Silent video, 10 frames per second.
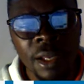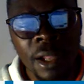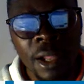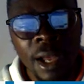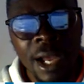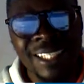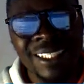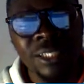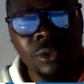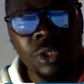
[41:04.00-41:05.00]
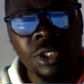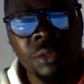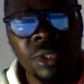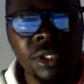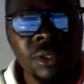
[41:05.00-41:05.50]
single image.
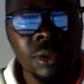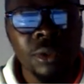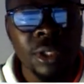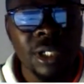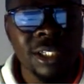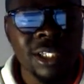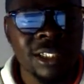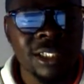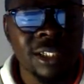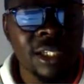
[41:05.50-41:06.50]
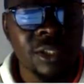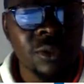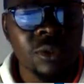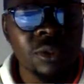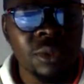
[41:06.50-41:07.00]
Let us just try a single
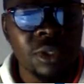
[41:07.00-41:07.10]
image.